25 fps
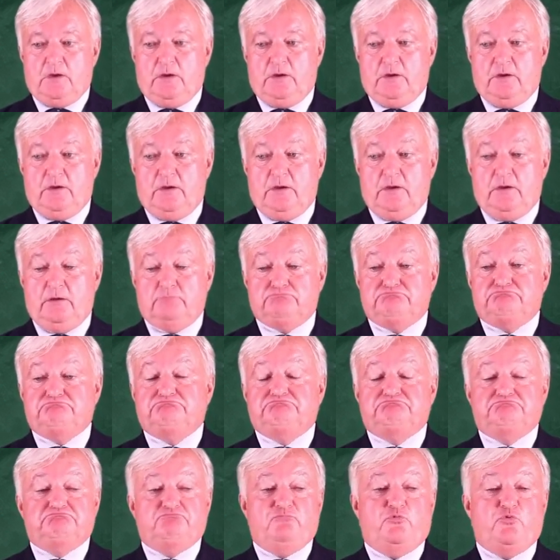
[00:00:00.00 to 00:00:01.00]

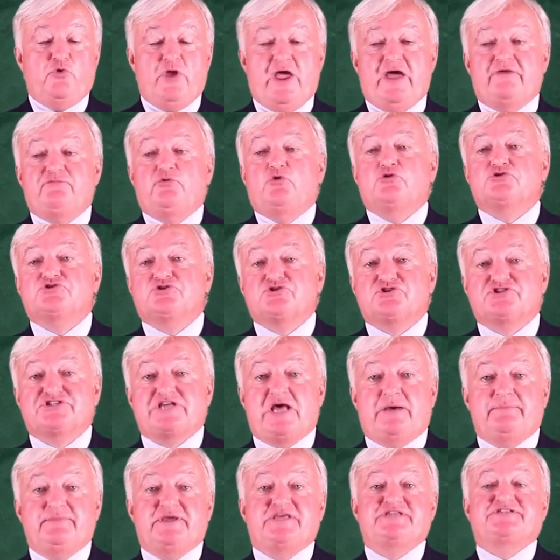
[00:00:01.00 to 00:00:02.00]
We have also
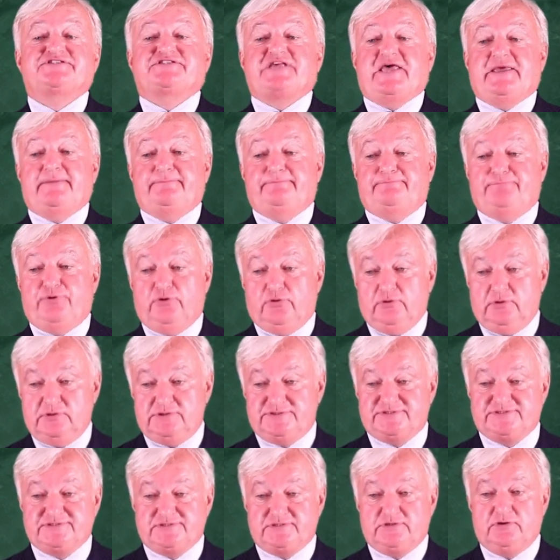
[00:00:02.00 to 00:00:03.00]
some
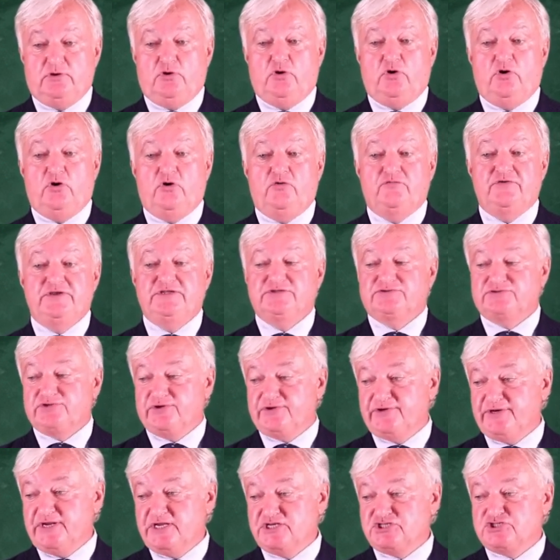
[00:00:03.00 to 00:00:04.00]
examples of
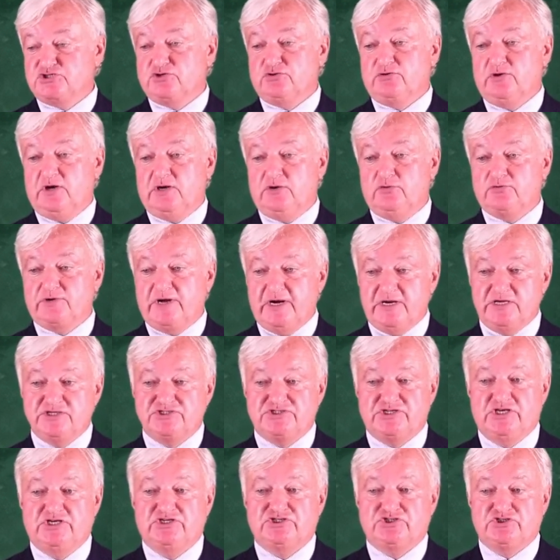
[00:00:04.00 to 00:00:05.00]
international
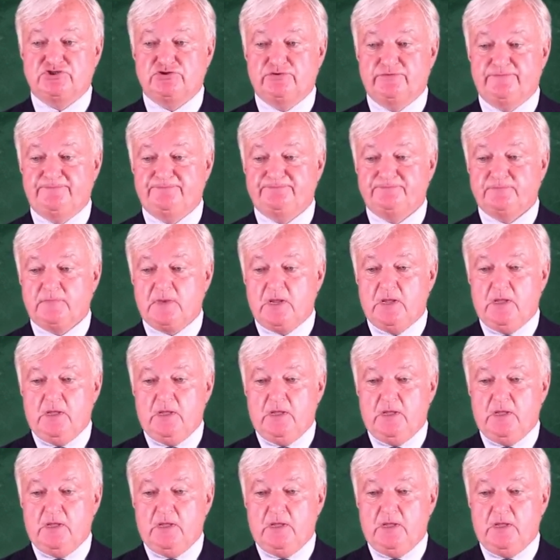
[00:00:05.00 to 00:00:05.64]
organization